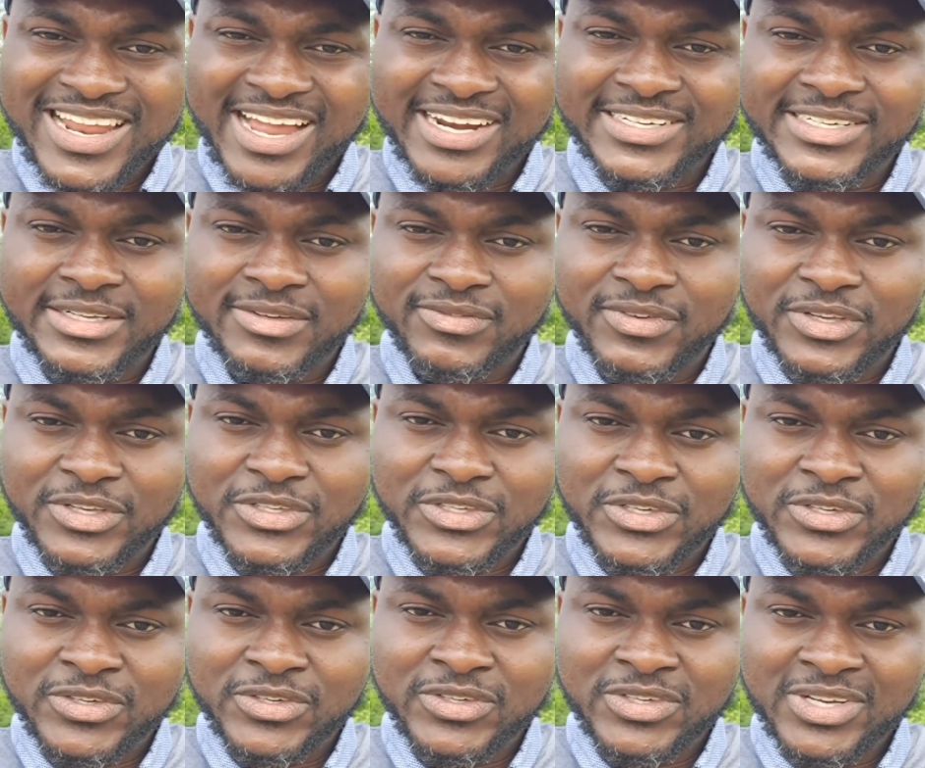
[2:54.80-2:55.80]

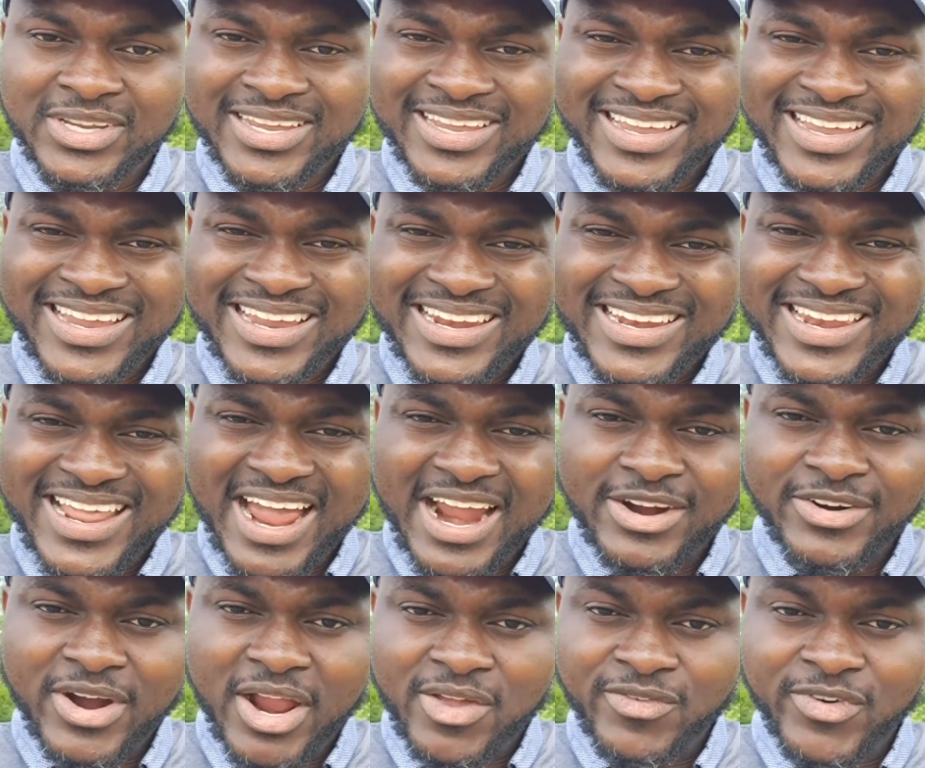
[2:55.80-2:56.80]
division, that
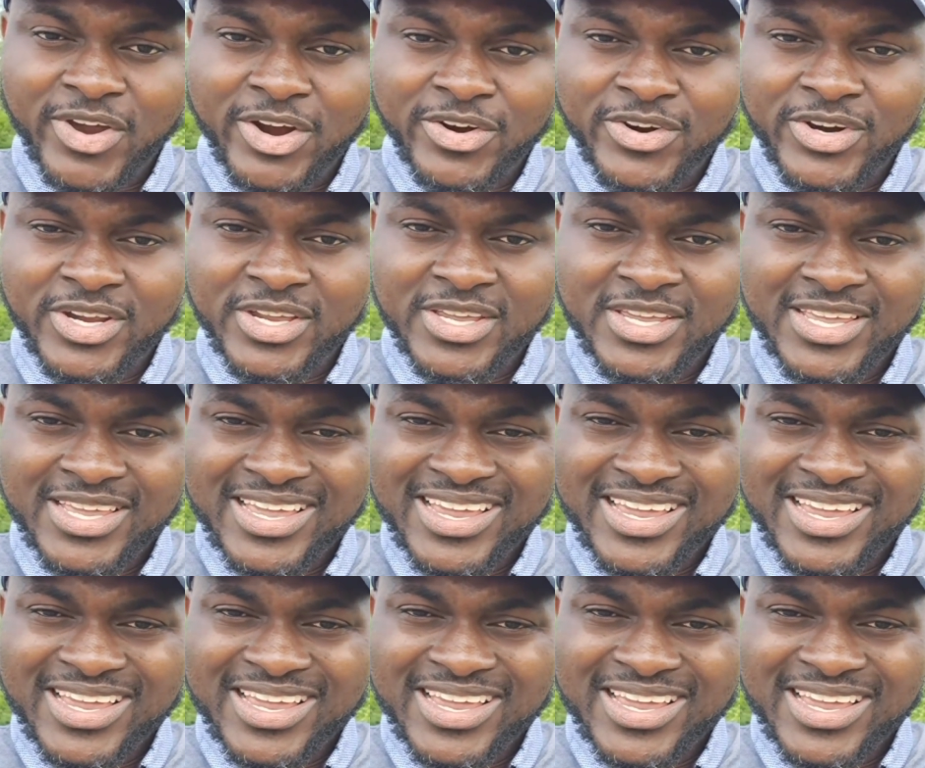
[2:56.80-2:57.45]
rivalry,